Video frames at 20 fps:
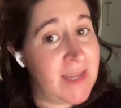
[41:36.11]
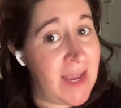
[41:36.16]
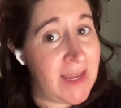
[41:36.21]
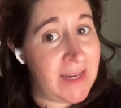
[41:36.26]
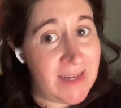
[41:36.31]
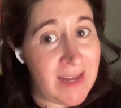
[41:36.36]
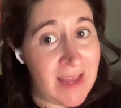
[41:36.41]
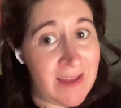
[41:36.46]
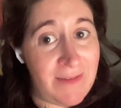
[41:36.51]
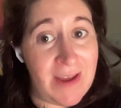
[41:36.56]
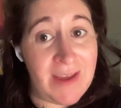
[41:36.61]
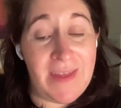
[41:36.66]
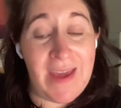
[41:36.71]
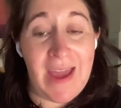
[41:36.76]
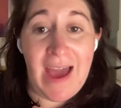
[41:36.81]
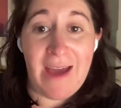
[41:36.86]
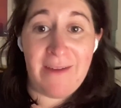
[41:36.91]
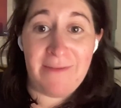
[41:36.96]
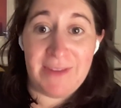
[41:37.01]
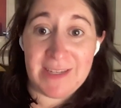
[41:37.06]
Scandinavia,
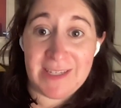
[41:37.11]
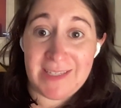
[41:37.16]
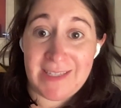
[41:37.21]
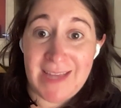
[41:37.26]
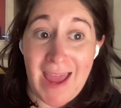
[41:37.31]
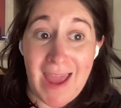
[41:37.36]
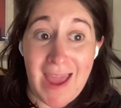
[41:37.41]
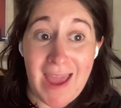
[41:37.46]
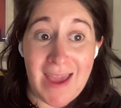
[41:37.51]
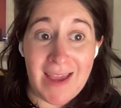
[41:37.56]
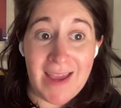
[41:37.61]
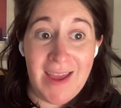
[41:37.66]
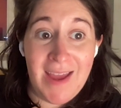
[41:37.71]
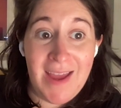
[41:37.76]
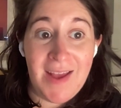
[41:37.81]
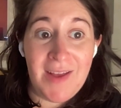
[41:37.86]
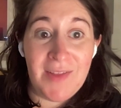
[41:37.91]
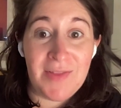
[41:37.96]
they have this saying,